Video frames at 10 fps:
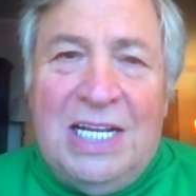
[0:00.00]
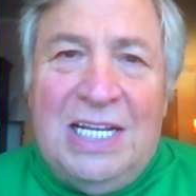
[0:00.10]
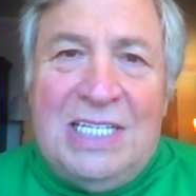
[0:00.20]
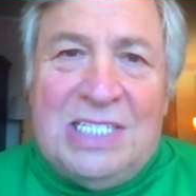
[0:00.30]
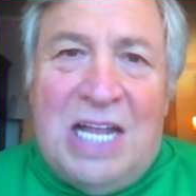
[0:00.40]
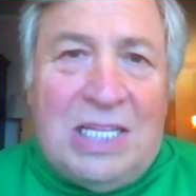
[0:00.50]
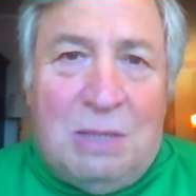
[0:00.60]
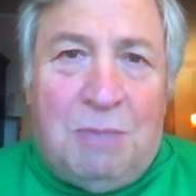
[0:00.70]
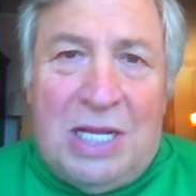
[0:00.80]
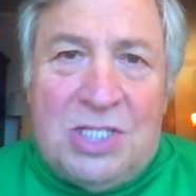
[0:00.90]
is not
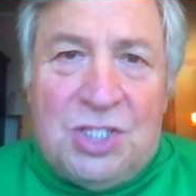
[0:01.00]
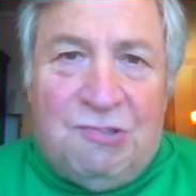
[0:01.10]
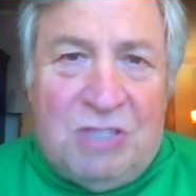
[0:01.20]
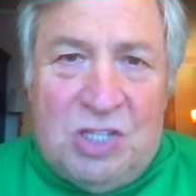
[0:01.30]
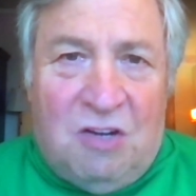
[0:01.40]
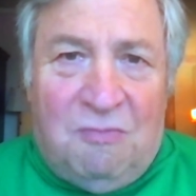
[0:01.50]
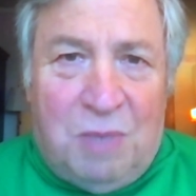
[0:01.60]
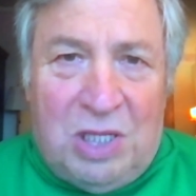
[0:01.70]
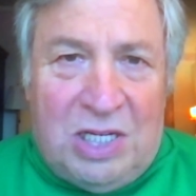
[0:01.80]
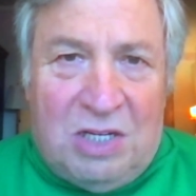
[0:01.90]
the place to resolve
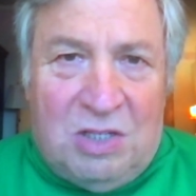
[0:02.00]
political